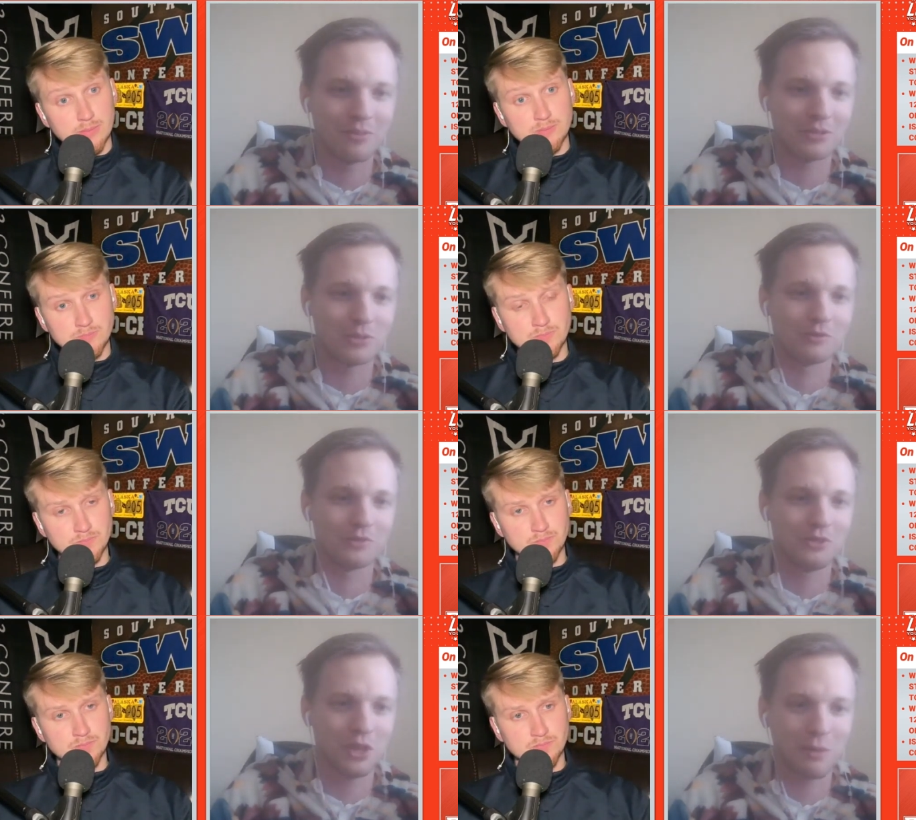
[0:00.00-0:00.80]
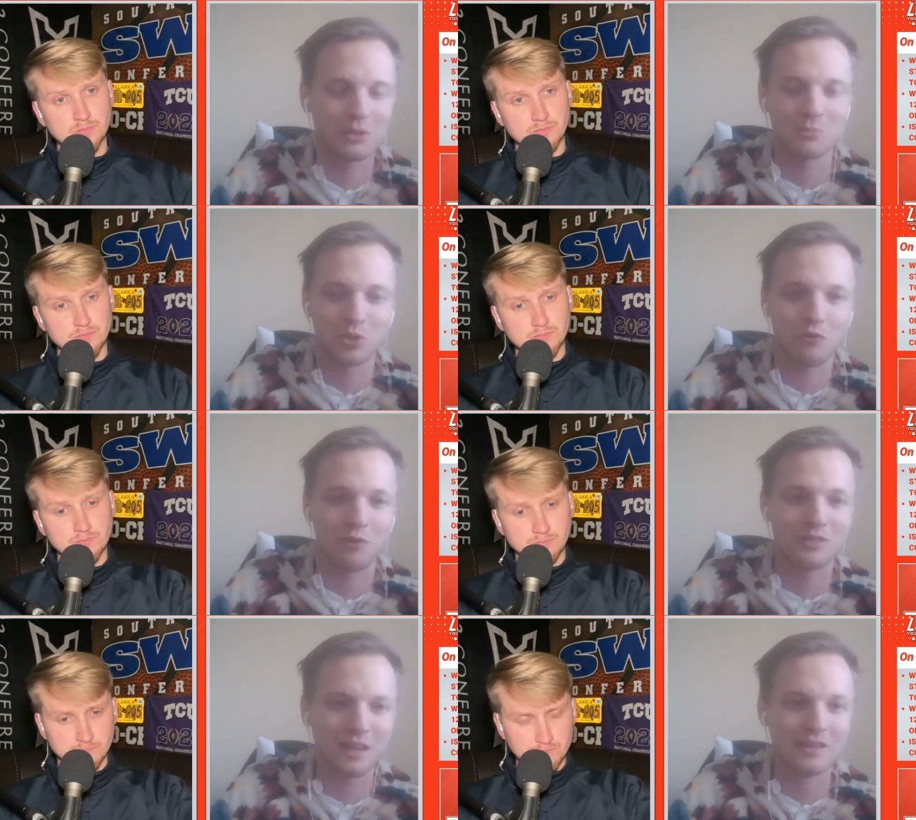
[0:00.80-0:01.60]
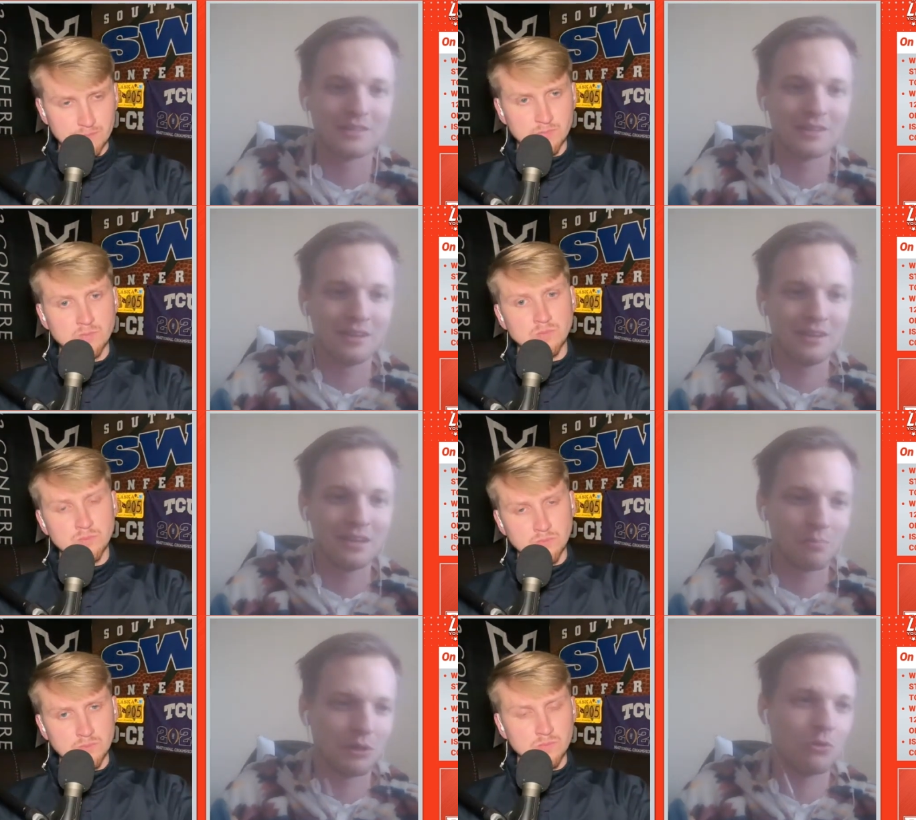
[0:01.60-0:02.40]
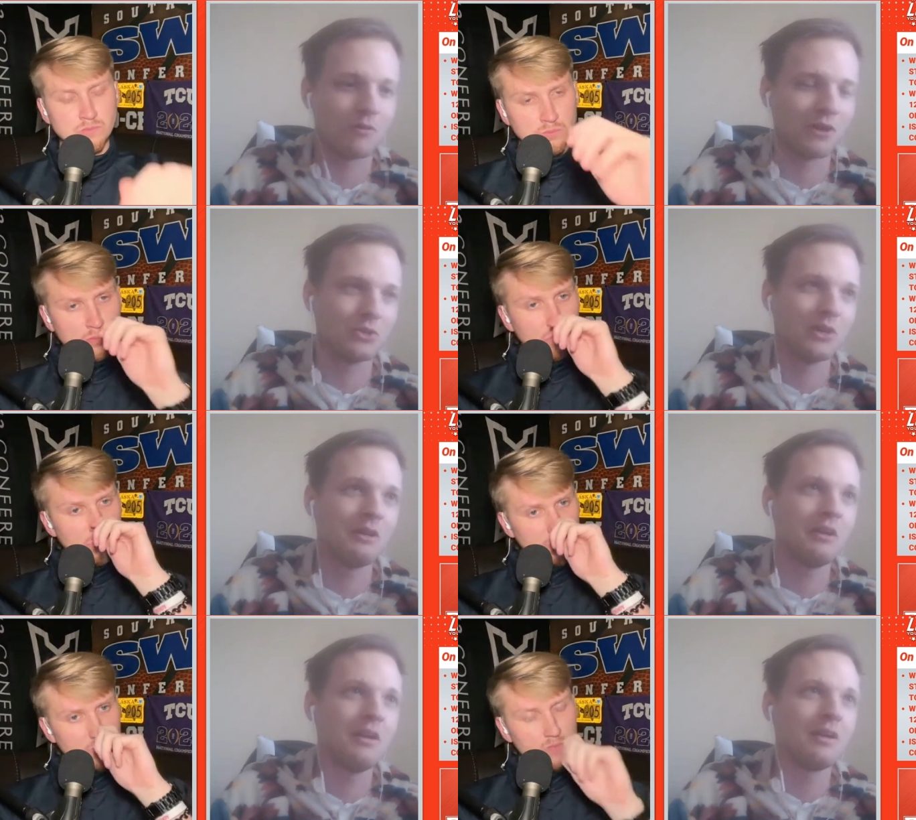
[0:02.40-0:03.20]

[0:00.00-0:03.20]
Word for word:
Speaker 1: the Big twelve championship trophy stays in Big twelve country.